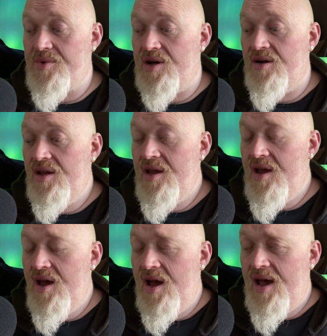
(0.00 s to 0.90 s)
well,
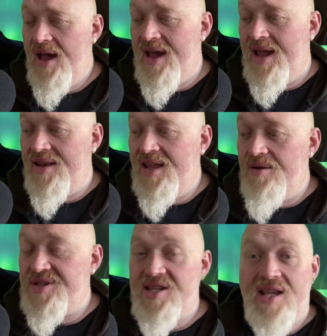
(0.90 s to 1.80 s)
and he
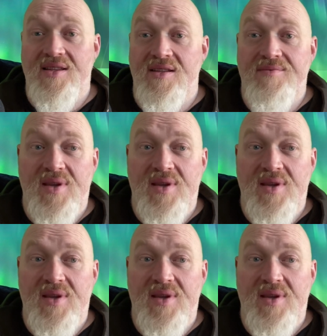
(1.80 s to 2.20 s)
was saying that